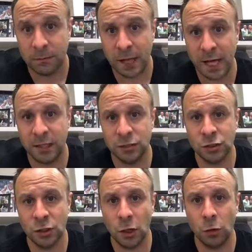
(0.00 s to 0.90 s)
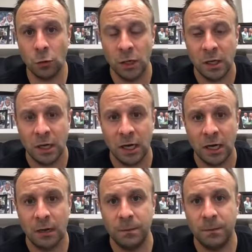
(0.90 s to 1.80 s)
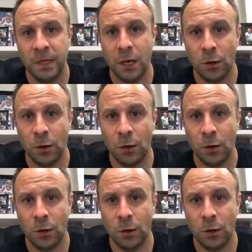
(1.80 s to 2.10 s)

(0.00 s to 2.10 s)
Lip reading: And so, you know,